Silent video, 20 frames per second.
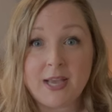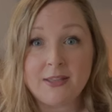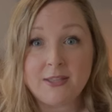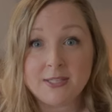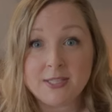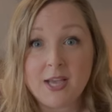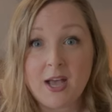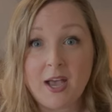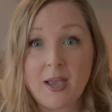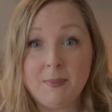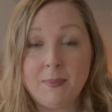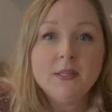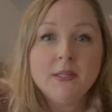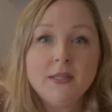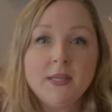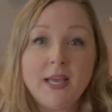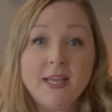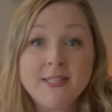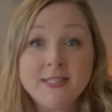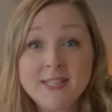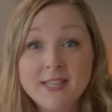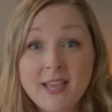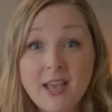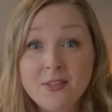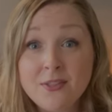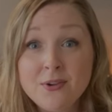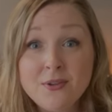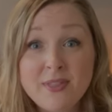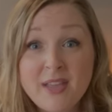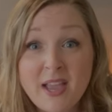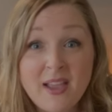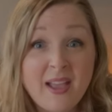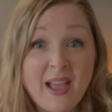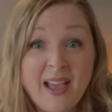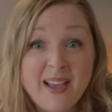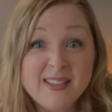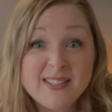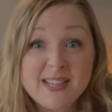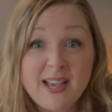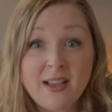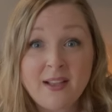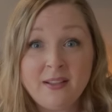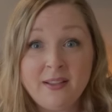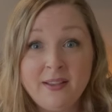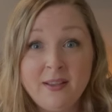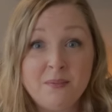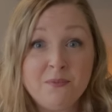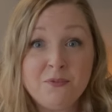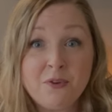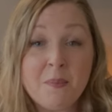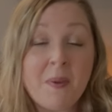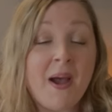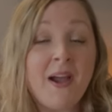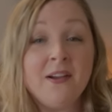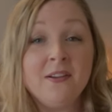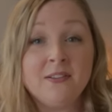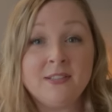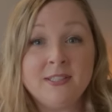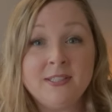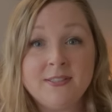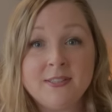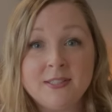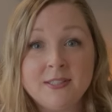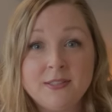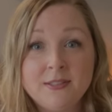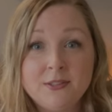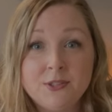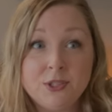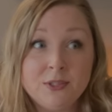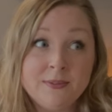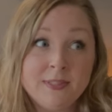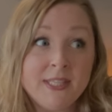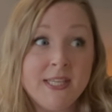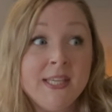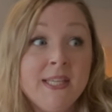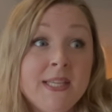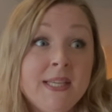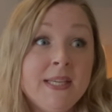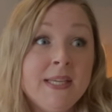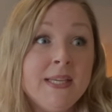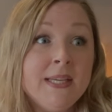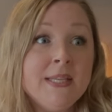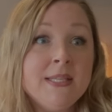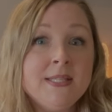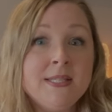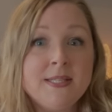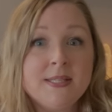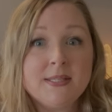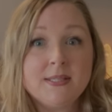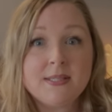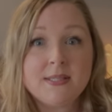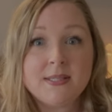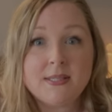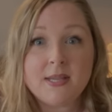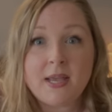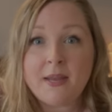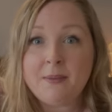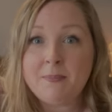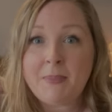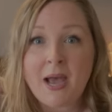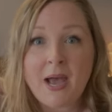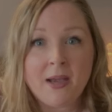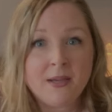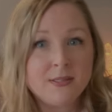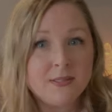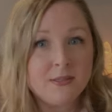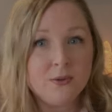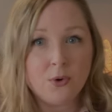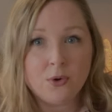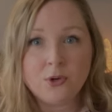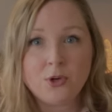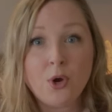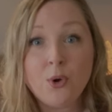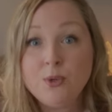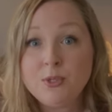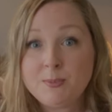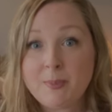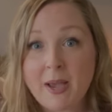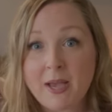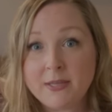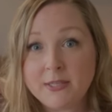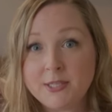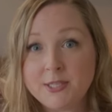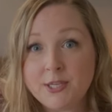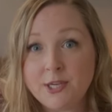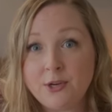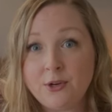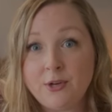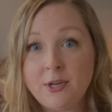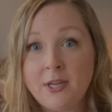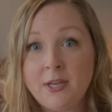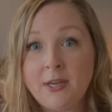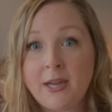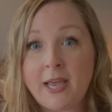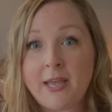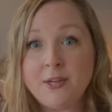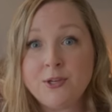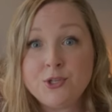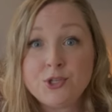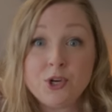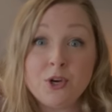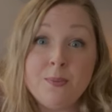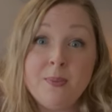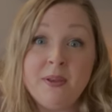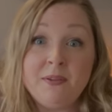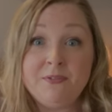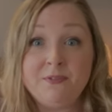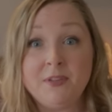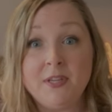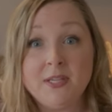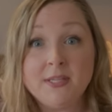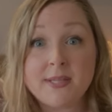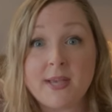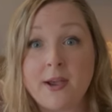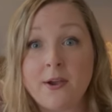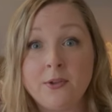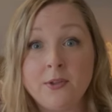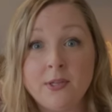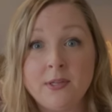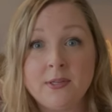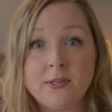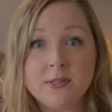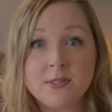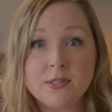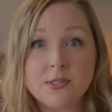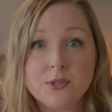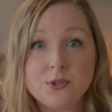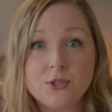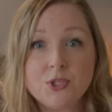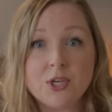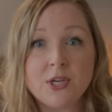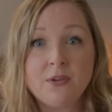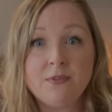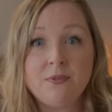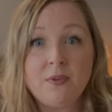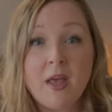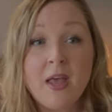at the time, and together they exile him from Ireland. Dervorgilla is sent back or goes back to Tiernan, and Dermot flees Ireland in search of